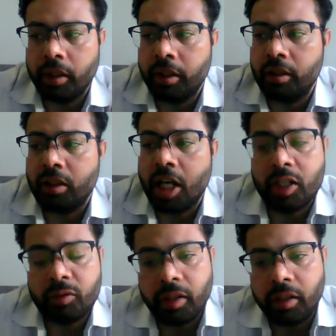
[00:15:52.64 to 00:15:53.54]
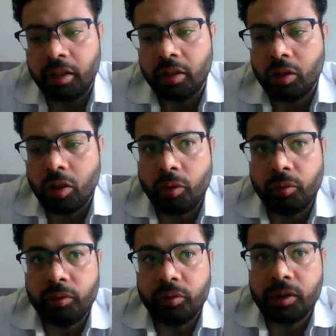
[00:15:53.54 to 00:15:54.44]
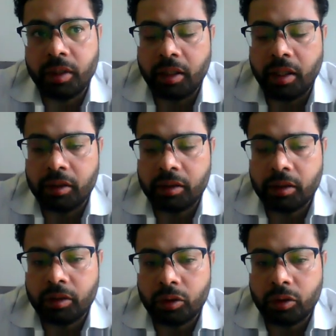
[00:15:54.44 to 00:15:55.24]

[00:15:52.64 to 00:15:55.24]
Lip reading: in transferring of signals.